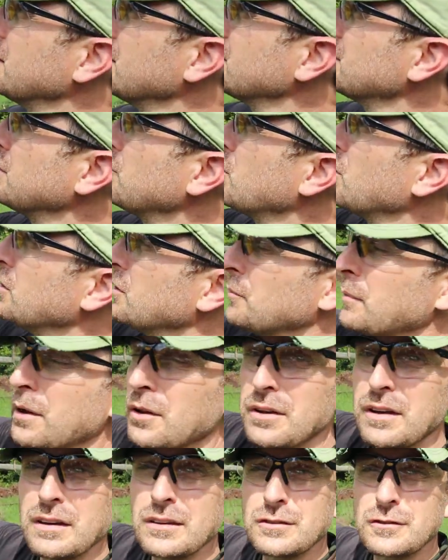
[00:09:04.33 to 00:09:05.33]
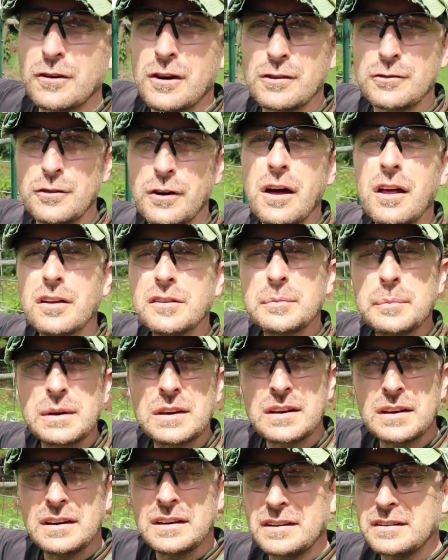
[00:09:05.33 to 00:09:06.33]
Now it's important to build a strong trellis
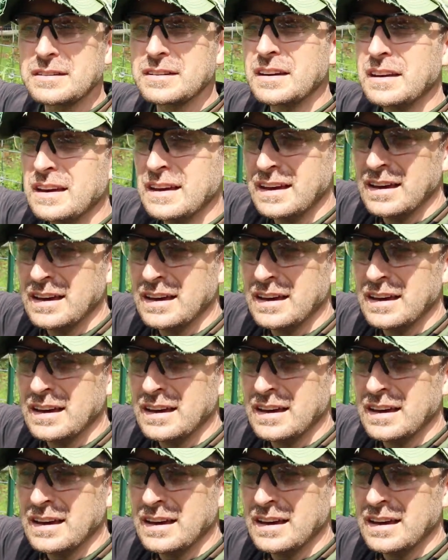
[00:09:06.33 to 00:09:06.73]
because